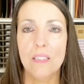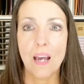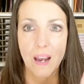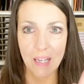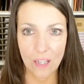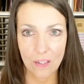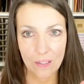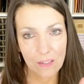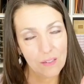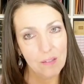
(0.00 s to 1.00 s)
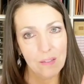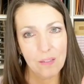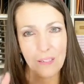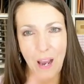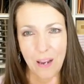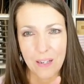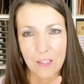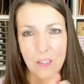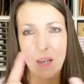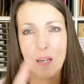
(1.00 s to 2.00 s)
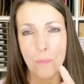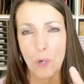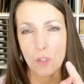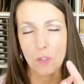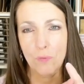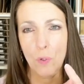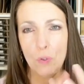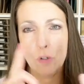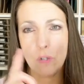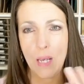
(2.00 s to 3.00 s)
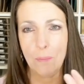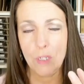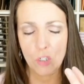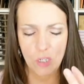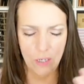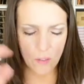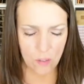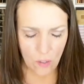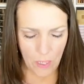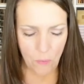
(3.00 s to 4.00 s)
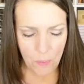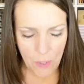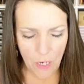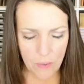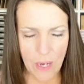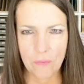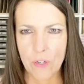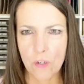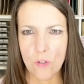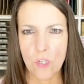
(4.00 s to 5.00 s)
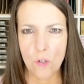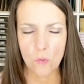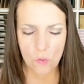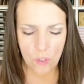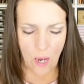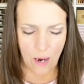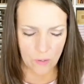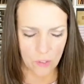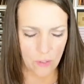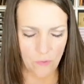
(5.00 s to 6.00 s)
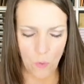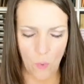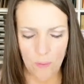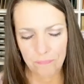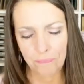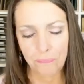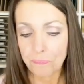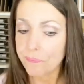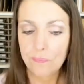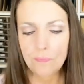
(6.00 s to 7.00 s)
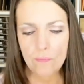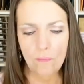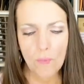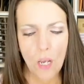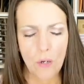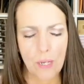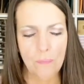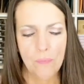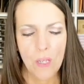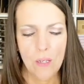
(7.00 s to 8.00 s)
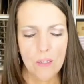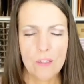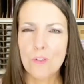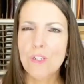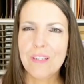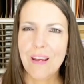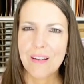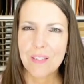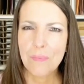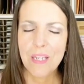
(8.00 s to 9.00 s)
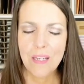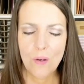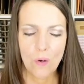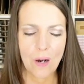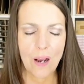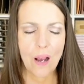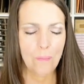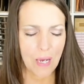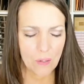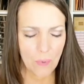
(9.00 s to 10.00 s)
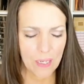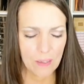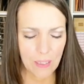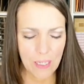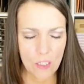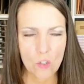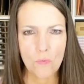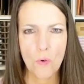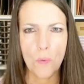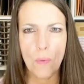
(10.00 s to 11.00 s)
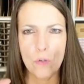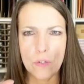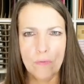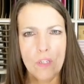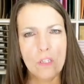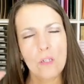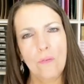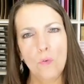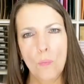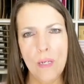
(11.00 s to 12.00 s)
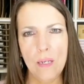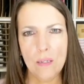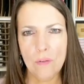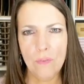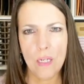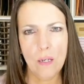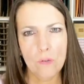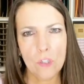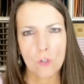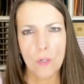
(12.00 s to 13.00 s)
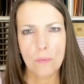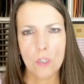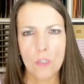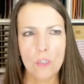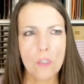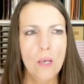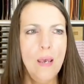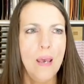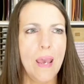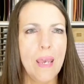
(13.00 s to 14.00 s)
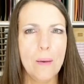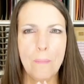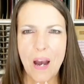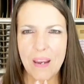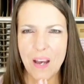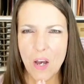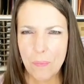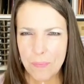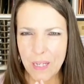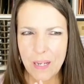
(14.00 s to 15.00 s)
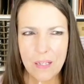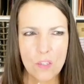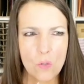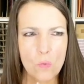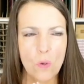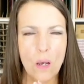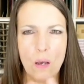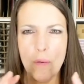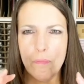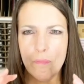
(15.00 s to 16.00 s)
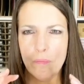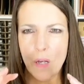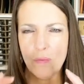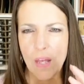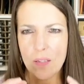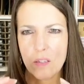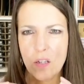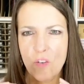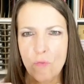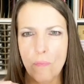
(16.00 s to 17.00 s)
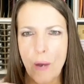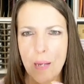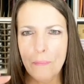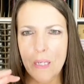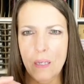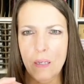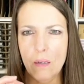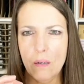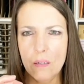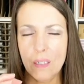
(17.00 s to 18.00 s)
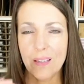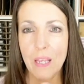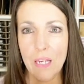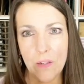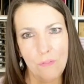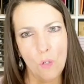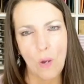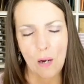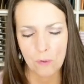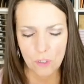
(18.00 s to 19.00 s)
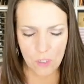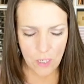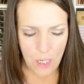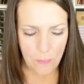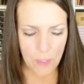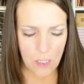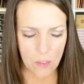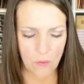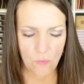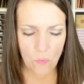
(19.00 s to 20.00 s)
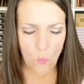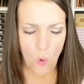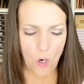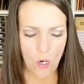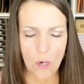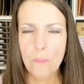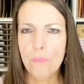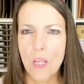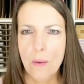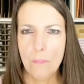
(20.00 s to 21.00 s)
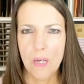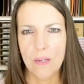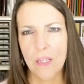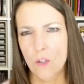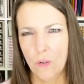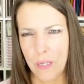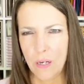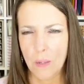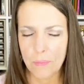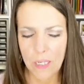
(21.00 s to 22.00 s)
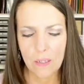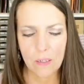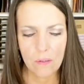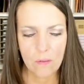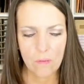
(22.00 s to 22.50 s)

die cut dies and embossing folders and machines. Okay, we bring all that for you to use ours if you want. Okay, so just ask me, or by the way, links for most of this stuff will be in the video descriptions, and my updates um, of that stuff might be delayed a few hours today because of work, but it'll get updated